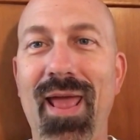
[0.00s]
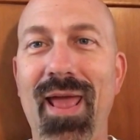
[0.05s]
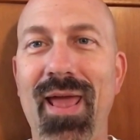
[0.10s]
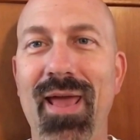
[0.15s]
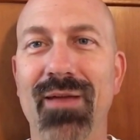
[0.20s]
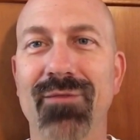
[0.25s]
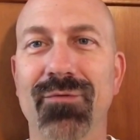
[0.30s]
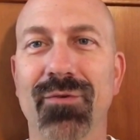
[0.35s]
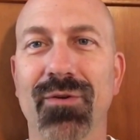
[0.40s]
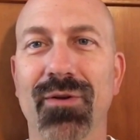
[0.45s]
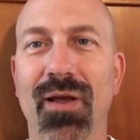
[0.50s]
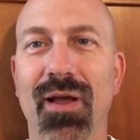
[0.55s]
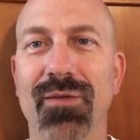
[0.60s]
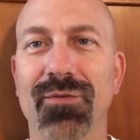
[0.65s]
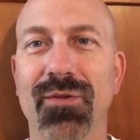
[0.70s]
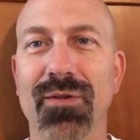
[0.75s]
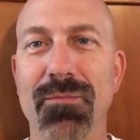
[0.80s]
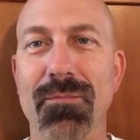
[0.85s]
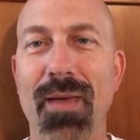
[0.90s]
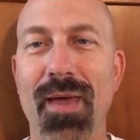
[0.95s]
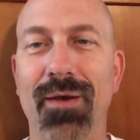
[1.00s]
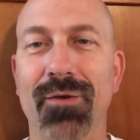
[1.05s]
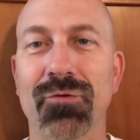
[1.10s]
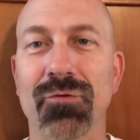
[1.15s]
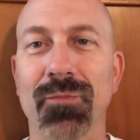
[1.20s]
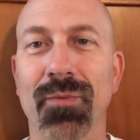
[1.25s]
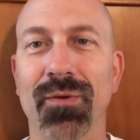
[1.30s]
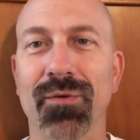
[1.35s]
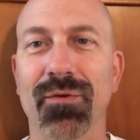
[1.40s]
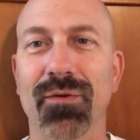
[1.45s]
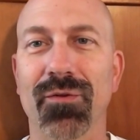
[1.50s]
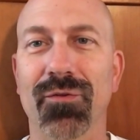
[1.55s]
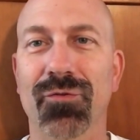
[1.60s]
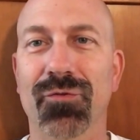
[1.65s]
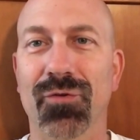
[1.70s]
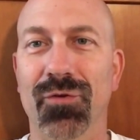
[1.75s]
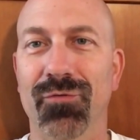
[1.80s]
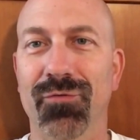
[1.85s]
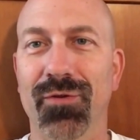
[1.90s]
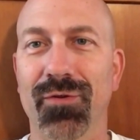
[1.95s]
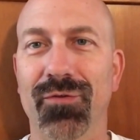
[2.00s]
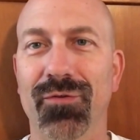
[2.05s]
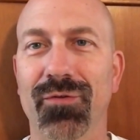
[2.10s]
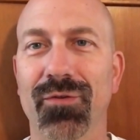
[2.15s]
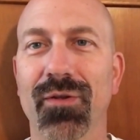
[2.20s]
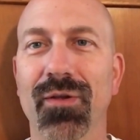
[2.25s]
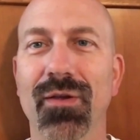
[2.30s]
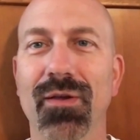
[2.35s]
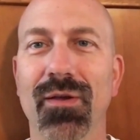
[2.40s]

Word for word: advertising management service.